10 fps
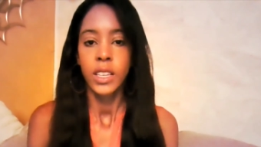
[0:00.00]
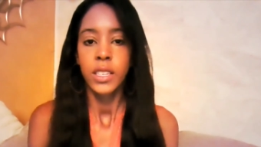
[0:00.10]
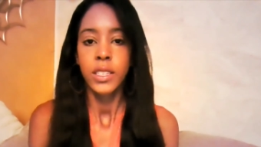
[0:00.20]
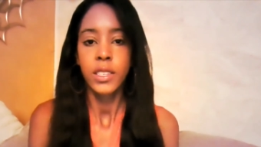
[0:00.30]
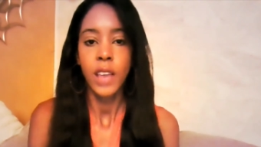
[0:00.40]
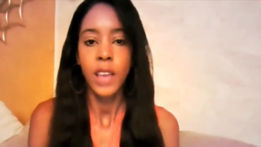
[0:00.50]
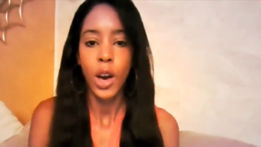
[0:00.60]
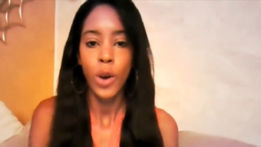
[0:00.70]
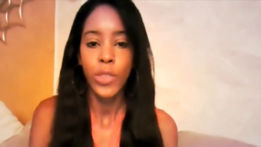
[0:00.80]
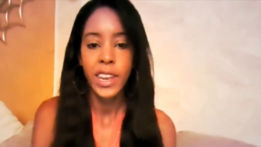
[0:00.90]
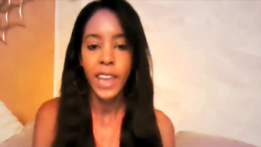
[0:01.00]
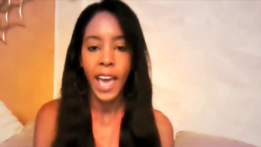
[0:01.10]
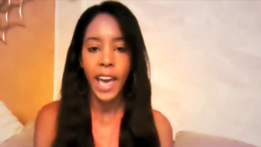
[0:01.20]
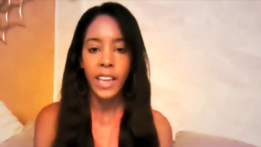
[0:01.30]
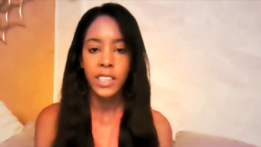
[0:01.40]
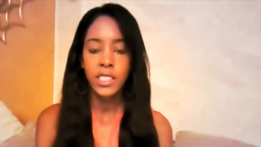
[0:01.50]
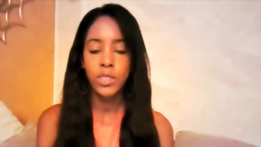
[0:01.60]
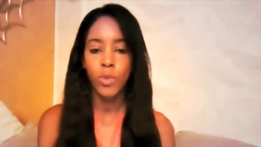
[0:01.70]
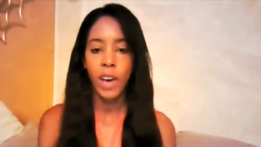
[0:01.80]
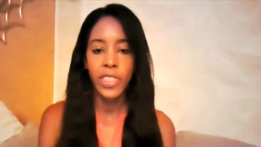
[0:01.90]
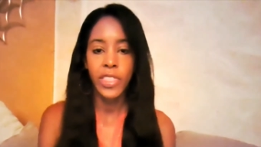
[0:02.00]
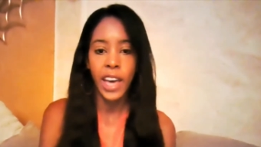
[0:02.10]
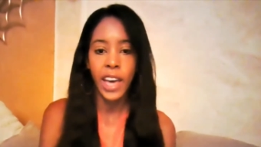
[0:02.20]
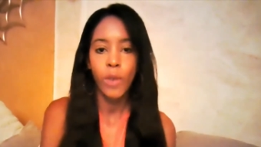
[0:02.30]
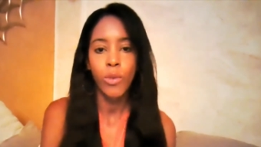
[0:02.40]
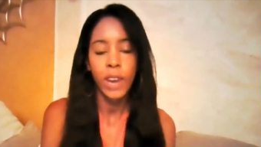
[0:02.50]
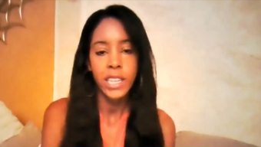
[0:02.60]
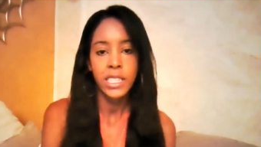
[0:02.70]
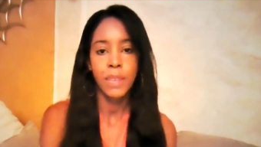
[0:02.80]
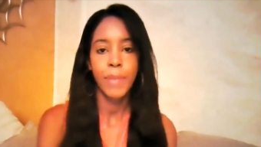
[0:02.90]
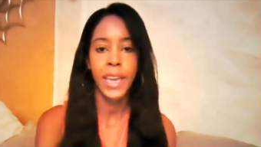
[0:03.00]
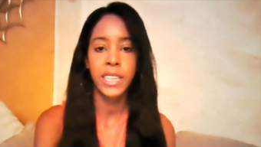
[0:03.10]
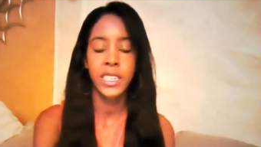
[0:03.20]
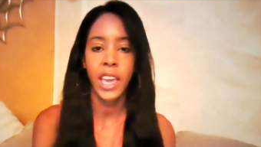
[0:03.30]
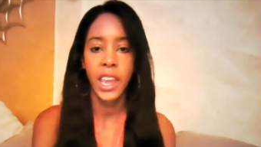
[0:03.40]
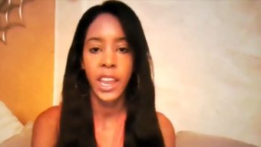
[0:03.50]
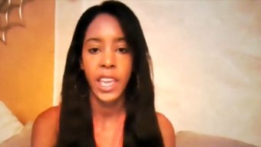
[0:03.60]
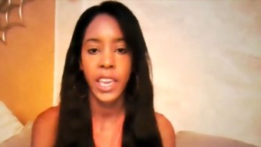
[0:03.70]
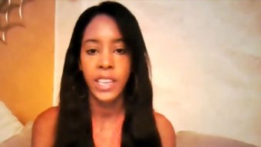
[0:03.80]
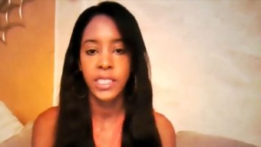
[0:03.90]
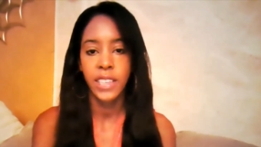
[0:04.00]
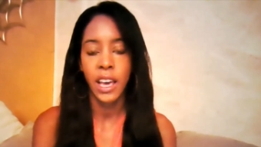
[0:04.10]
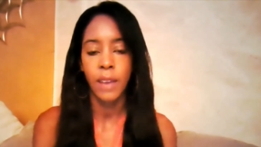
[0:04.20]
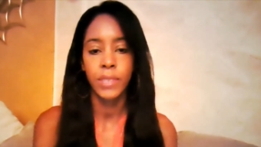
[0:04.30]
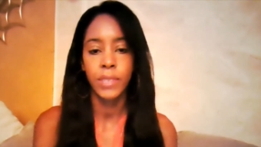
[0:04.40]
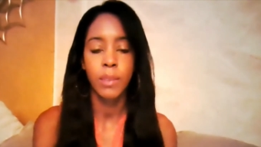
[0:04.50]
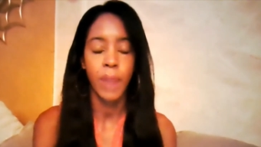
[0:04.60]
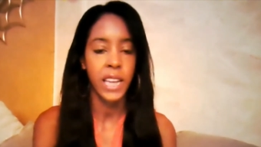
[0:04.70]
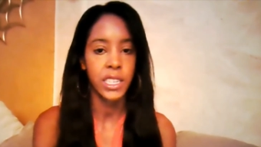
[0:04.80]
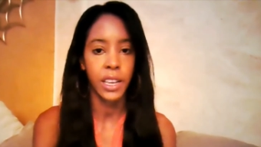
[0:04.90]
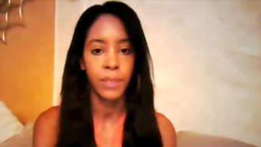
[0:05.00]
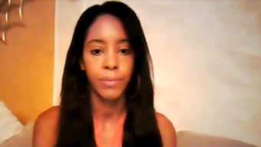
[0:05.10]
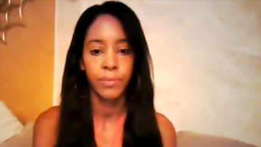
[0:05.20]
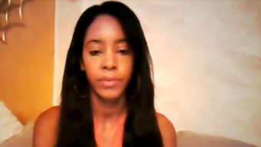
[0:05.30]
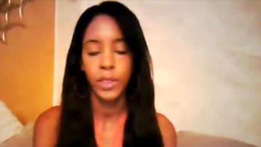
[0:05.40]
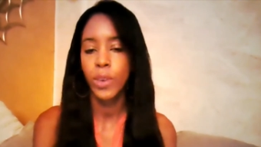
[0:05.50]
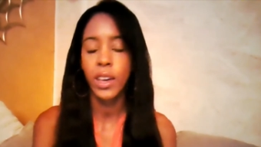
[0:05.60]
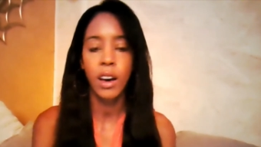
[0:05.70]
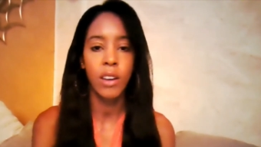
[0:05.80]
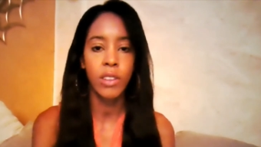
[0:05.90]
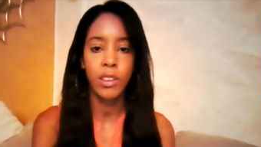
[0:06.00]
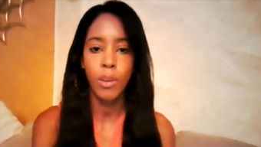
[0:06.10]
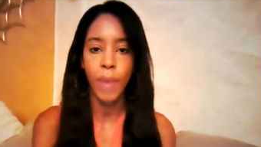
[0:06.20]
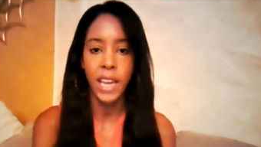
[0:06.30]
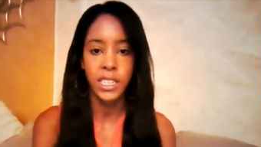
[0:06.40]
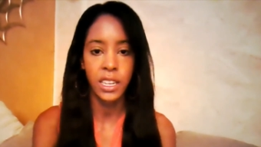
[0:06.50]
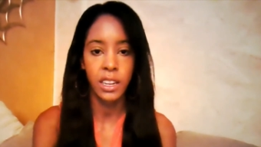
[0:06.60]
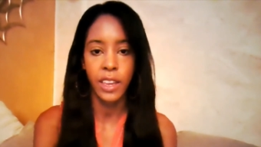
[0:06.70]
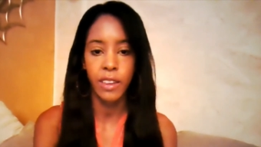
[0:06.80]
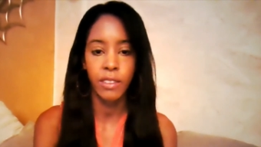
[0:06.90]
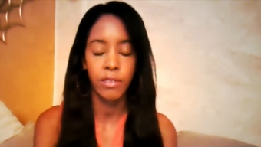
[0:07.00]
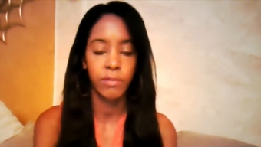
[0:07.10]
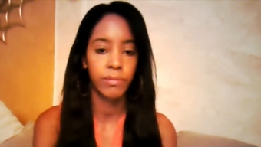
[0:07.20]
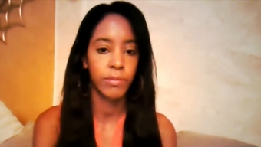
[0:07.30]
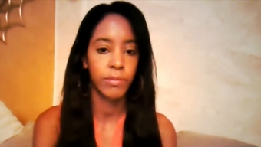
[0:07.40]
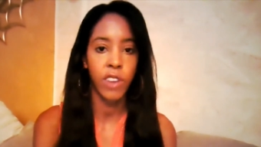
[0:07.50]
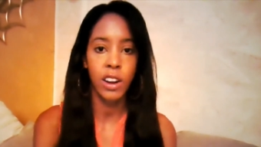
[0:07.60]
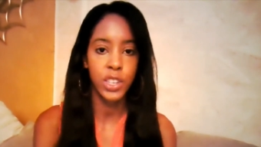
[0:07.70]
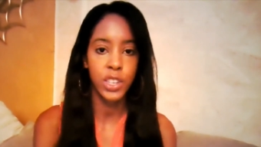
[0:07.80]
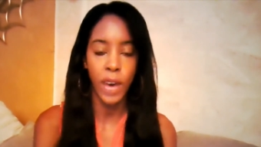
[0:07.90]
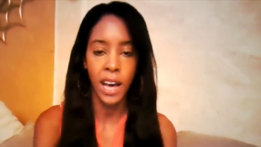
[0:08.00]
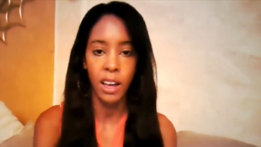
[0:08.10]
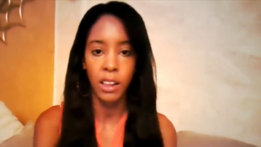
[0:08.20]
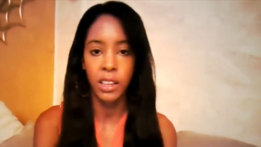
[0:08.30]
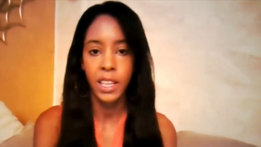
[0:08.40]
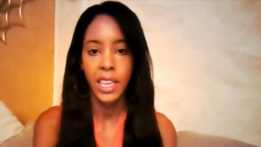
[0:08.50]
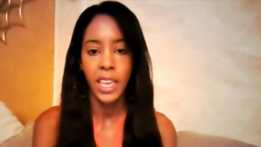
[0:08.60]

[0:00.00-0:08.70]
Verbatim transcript: So the next one that I want to mention is depression. We all know depression like far too well.